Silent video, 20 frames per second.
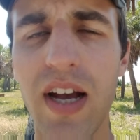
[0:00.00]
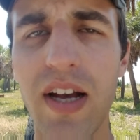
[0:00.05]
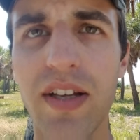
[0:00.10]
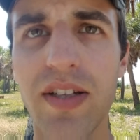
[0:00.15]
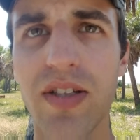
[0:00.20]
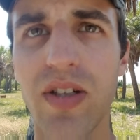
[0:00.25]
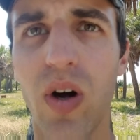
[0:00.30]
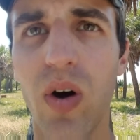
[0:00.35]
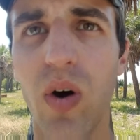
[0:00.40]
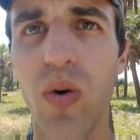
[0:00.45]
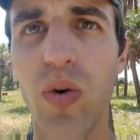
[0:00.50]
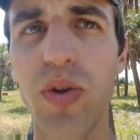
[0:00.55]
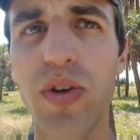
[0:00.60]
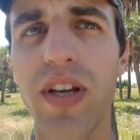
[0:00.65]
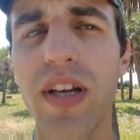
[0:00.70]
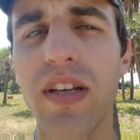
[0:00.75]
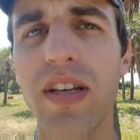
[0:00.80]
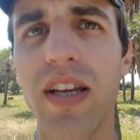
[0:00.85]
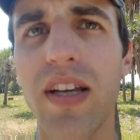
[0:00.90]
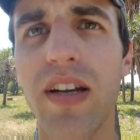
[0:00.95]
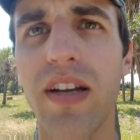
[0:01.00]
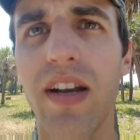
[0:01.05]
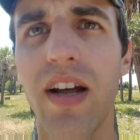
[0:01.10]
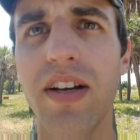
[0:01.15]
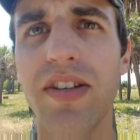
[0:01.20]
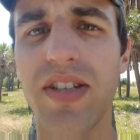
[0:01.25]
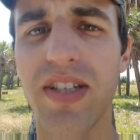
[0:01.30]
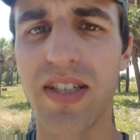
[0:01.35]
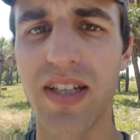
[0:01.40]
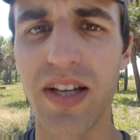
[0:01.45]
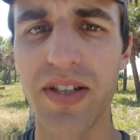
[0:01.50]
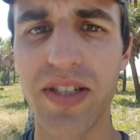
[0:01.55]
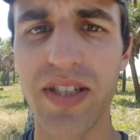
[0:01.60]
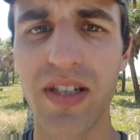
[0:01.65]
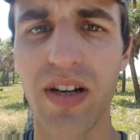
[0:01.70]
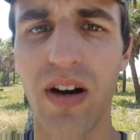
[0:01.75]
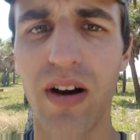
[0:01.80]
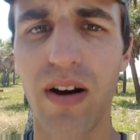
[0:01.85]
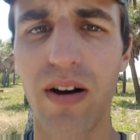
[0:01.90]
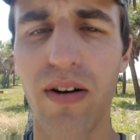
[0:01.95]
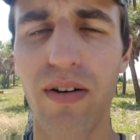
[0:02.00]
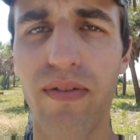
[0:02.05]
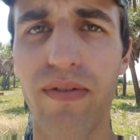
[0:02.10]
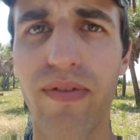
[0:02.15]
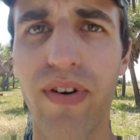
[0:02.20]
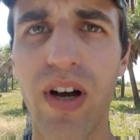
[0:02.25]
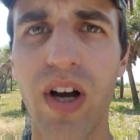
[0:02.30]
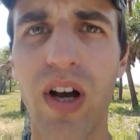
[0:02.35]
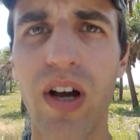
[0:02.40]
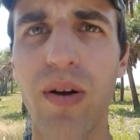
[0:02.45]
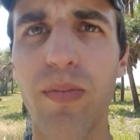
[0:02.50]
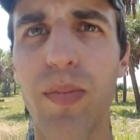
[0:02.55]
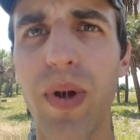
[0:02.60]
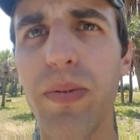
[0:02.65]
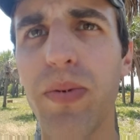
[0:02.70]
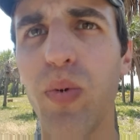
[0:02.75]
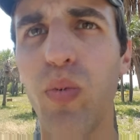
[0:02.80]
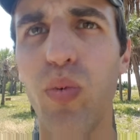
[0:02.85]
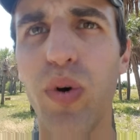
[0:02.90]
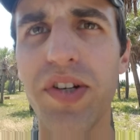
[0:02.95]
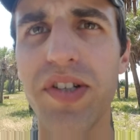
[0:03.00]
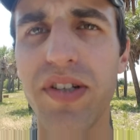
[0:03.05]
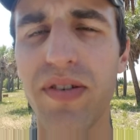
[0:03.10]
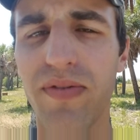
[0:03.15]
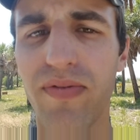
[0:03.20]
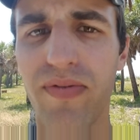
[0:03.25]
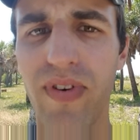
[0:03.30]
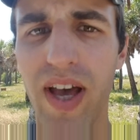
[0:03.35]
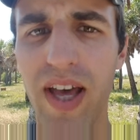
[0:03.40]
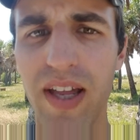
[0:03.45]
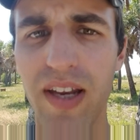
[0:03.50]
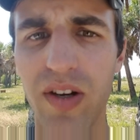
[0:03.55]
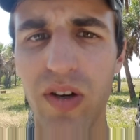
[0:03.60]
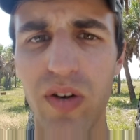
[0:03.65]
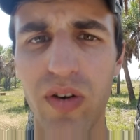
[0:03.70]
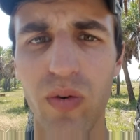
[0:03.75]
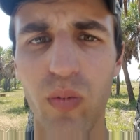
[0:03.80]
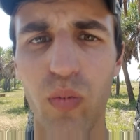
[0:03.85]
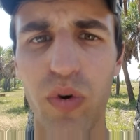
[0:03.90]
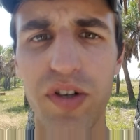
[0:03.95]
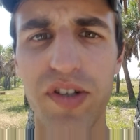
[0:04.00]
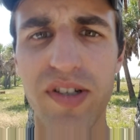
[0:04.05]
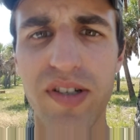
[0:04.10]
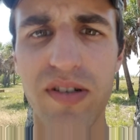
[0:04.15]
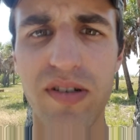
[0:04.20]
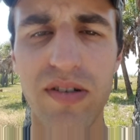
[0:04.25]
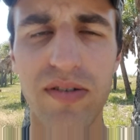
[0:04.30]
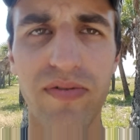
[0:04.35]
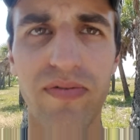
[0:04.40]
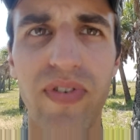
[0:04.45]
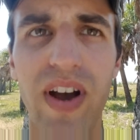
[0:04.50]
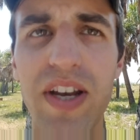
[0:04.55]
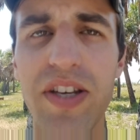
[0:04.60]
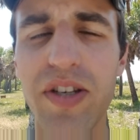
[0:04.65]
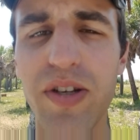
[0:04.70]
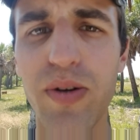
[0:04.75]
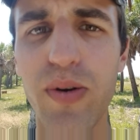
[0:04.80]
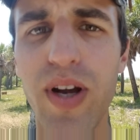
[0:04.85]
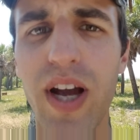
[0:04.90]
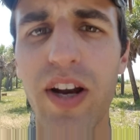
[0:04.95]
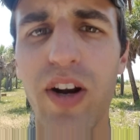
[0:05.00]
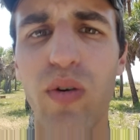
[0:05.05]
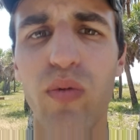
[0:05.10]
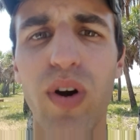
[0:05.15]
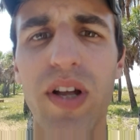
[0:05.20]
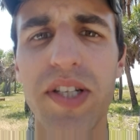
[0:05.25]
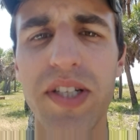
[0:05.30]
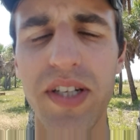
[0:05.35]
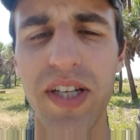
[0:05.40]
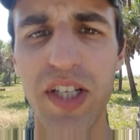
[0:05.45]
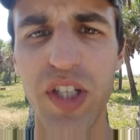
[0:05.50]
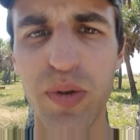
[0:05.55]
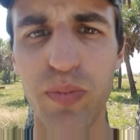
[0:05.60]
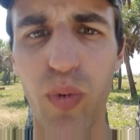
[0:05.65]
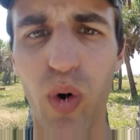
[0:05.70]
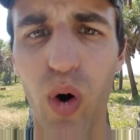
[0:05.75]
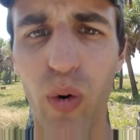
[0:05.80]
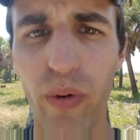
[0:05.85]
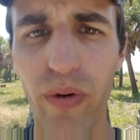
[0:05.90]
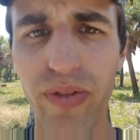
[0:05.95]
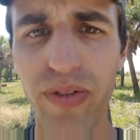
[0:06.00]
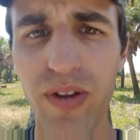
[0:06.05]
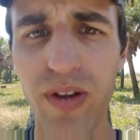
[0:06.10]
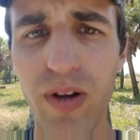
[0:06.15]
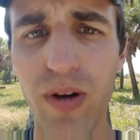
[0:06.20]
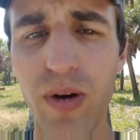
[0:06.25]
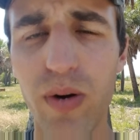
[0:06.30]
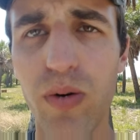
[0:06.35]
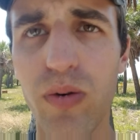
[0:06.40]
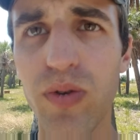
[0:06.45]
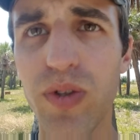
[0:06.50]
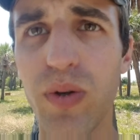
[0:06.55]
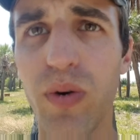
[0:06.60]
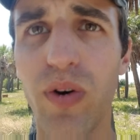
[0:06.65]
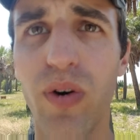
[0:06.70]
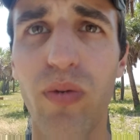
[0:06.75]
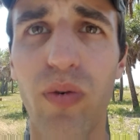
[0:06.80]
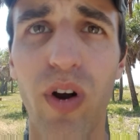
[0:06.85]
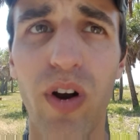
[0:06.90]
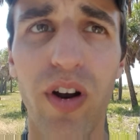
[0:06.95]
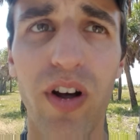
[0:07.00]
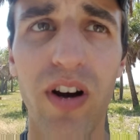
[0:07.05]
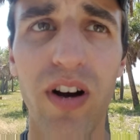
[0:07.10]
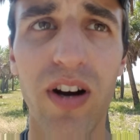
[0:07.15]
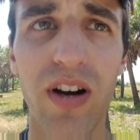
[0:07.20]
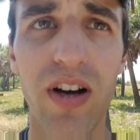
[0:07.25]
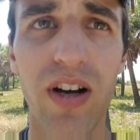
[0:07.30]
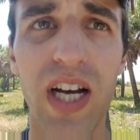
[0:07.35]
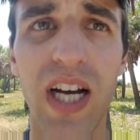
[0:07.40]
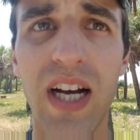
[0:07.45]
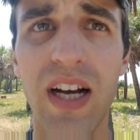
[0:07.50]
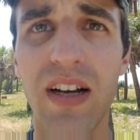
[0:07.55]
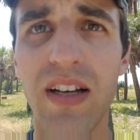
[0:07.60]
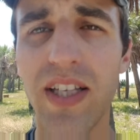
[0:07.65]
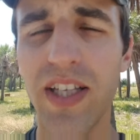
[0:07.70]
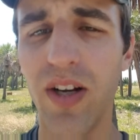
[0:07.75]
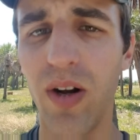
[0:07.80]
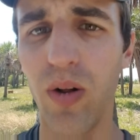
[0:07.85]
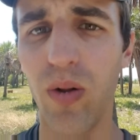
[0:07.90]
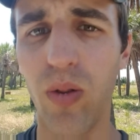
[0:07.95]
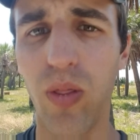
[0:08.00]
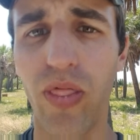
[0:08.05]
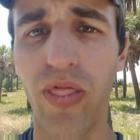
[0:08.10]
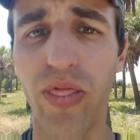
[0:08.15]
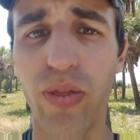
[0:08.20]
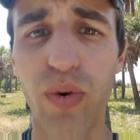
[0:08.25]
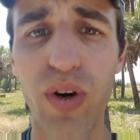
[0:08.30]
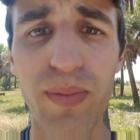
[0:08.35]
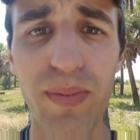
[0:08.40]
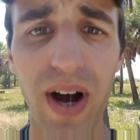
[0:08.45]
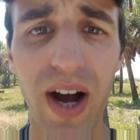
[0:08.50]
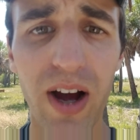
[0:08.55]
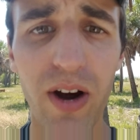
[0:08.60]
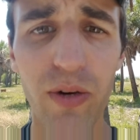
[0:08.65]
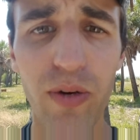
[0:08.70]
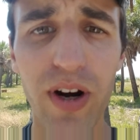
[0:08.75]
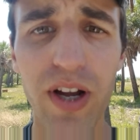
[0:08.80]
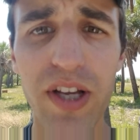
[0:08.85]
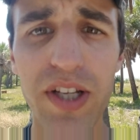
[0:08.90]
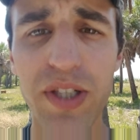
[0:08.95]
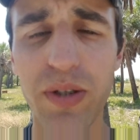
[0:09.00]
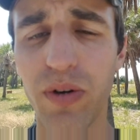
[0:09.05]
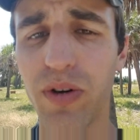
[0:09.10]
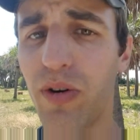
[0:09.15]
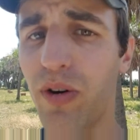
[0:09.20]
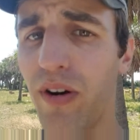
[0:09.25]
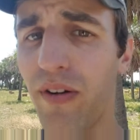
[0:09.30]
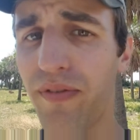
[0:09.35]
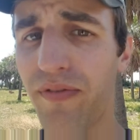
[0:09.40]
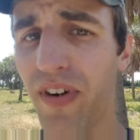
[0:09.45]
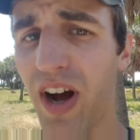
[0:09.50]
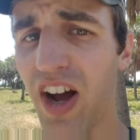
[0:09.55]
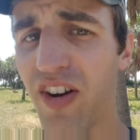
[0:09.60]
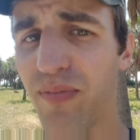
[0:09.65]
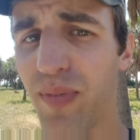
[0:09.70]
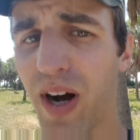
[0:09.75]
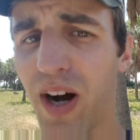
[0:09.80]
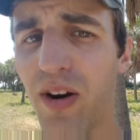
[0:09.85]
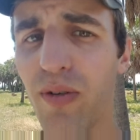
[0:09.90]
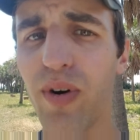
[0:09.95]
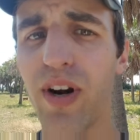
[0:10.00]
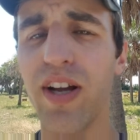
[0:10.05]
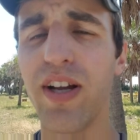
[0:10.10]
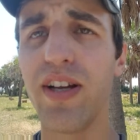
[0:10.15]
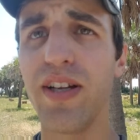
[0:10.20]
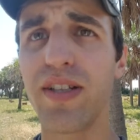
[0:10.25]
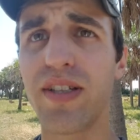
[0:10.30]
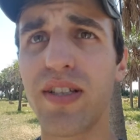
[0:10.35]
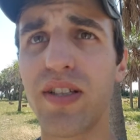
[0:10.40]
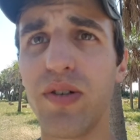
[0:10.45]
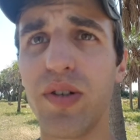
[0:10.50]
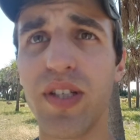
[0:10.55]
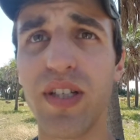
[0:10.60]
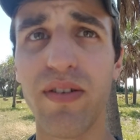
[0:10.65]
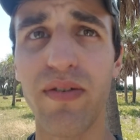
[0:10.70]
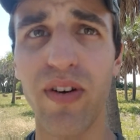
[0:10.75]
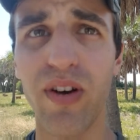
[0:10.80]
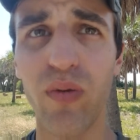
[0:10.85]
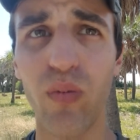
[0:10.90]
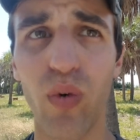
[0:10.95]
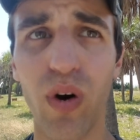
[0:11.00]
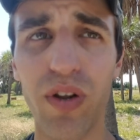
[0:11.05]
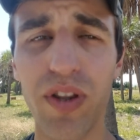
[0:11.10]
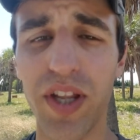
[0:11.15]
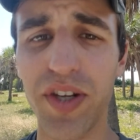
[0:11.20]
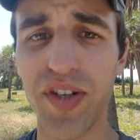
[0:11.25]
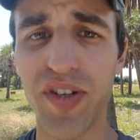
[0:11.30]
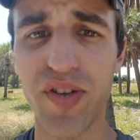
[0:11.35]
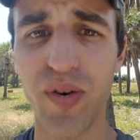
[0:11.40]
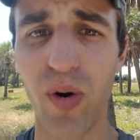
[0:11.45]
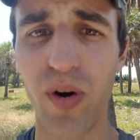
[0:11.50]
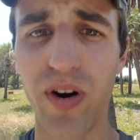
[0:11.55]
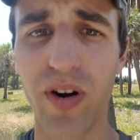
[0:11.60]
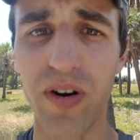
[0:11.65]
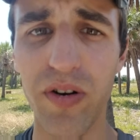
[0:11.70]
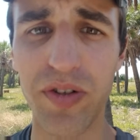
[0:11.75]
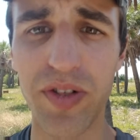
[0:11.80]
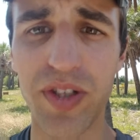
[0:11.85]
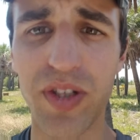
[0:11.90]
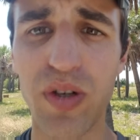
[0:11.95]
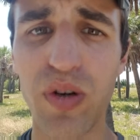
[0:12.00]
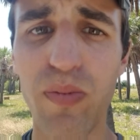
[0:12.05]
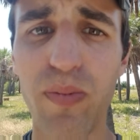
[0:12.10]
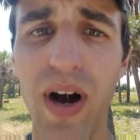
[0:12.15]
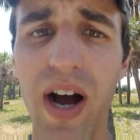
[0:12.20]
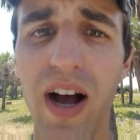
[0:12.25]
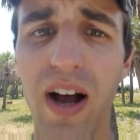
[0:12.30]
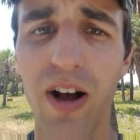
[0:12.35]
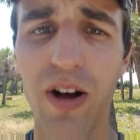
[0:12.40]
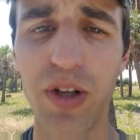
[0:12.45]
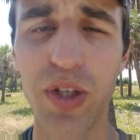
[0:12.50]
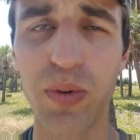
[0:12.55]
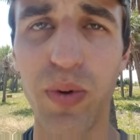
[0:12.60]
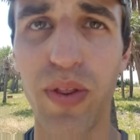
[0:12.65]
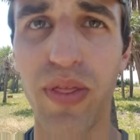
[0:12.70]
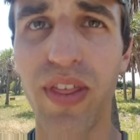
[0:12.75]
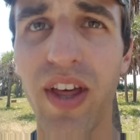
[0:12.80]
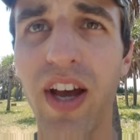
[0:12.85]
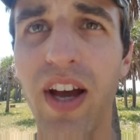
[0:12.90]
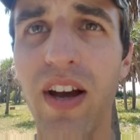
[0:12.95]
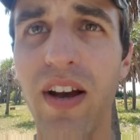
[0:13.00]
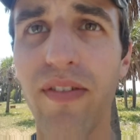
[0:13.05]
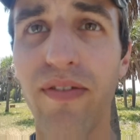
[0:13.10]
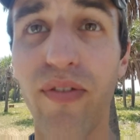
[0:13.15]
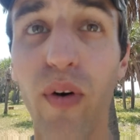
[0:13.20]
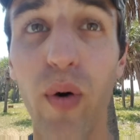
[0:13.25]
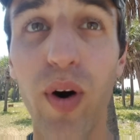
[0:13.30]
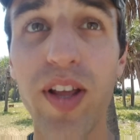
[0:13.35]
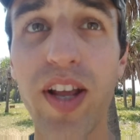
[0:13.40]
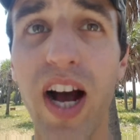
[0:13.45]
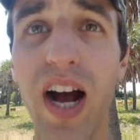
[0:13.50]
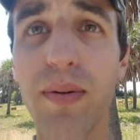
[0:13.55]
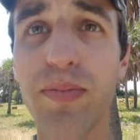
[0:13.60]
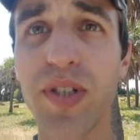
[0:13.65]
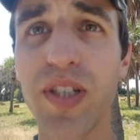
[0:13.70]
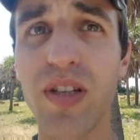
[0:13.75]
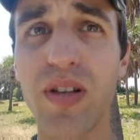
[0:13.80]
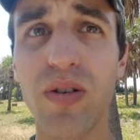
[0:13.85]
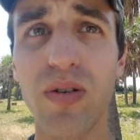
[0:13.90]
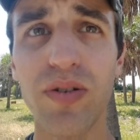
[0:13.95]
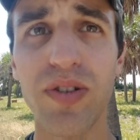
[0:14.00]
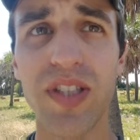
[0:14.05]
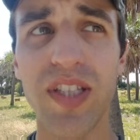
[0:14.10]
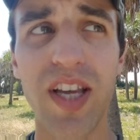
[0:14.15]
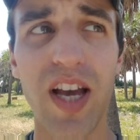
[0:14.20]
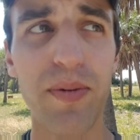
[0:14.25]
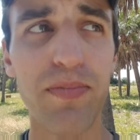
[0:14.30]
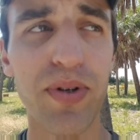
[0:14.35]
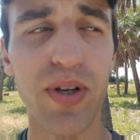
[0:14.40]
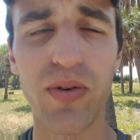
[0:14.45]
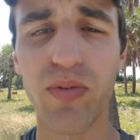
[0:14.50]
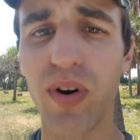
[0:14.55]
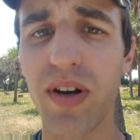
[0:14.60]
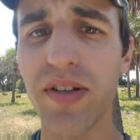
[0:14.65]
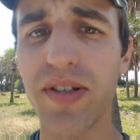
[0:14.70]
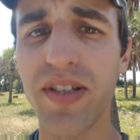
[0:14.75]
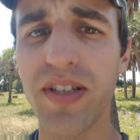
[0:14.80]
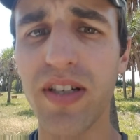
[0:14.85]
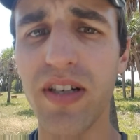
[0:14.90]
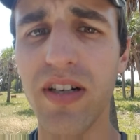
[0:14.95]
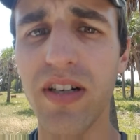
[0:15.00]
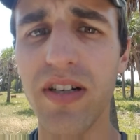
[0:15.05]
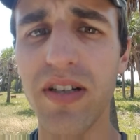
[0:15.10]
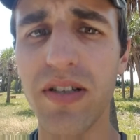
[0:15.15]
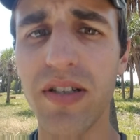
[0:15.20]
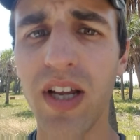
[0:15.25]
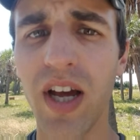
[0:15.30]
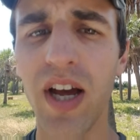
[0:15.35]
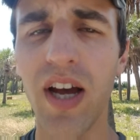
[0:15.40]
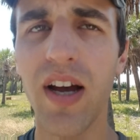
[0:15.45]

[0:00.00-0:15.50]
So you can get a nice sense of maybe which event, which venue kind of resonates more with you. Do you want to run a you know, three mile race, do you want to run a five mile race? There's even one that's shorter, it's two miles with 40 obstacles, the Epic Race Series.